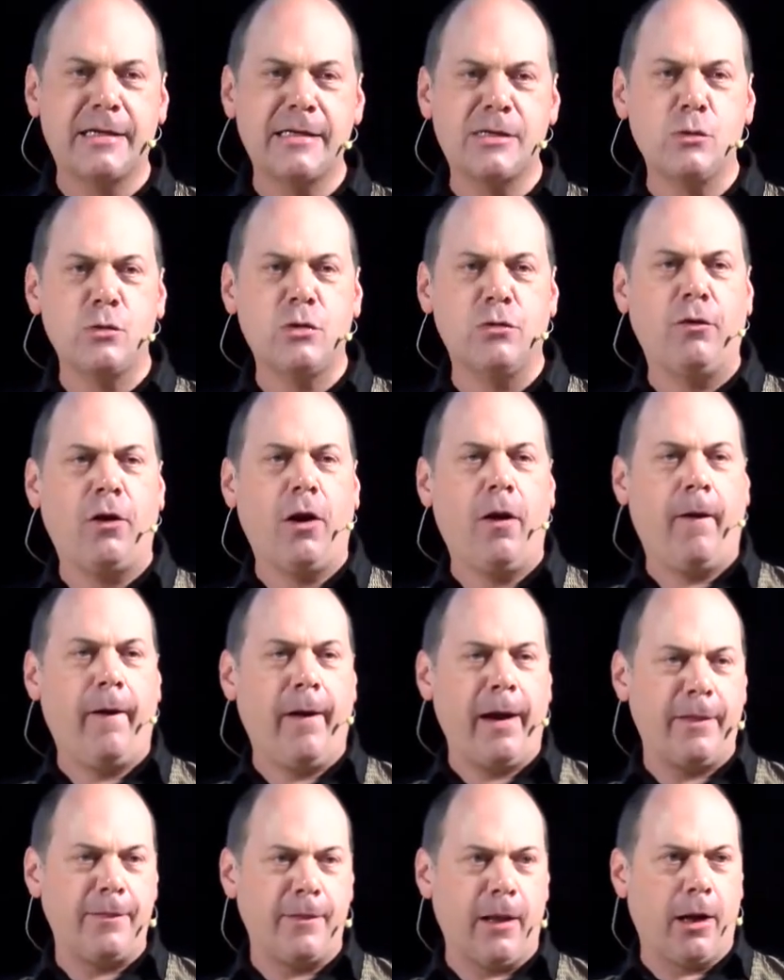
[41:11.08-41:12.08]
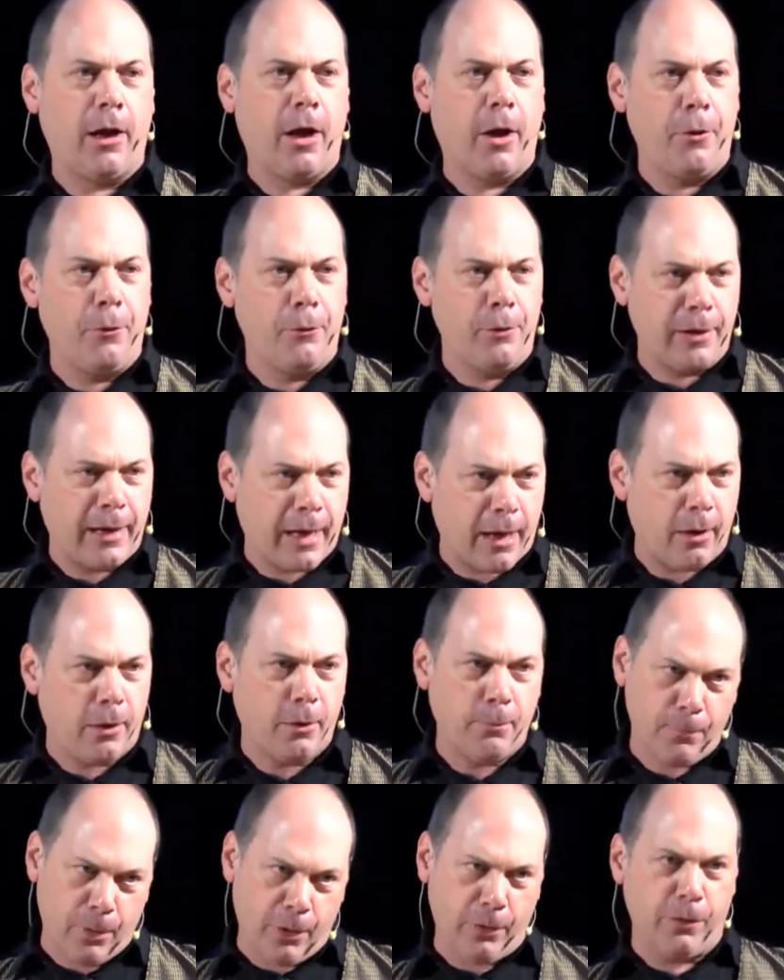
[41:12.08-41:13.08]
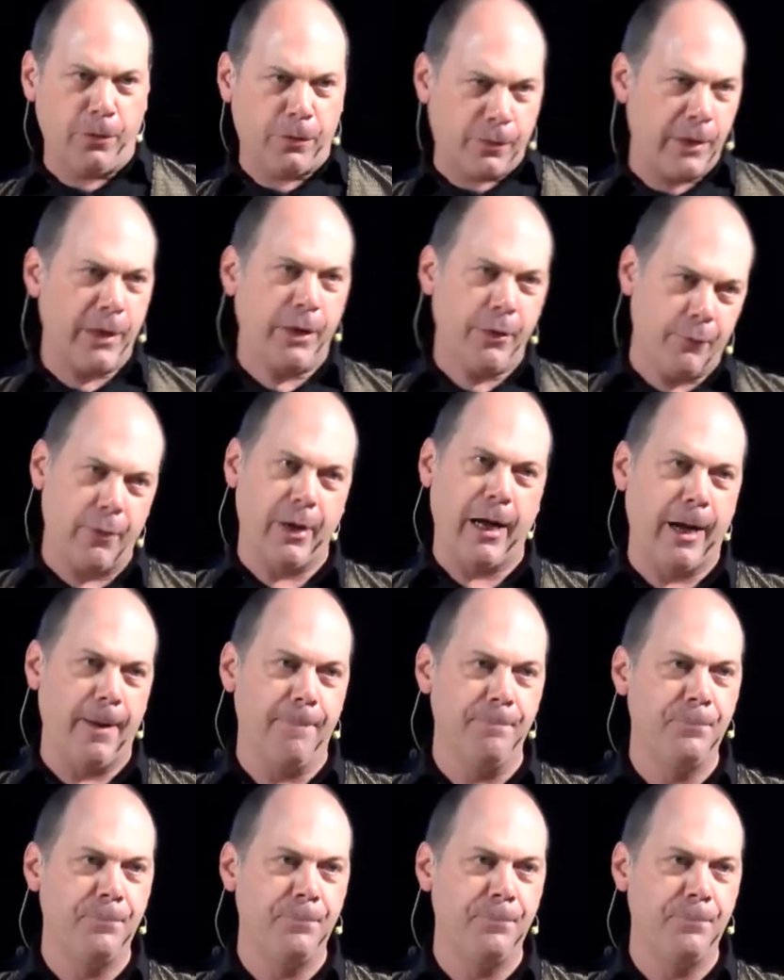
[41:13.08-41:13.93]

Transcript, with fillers: sort of line, the lone gunman theory.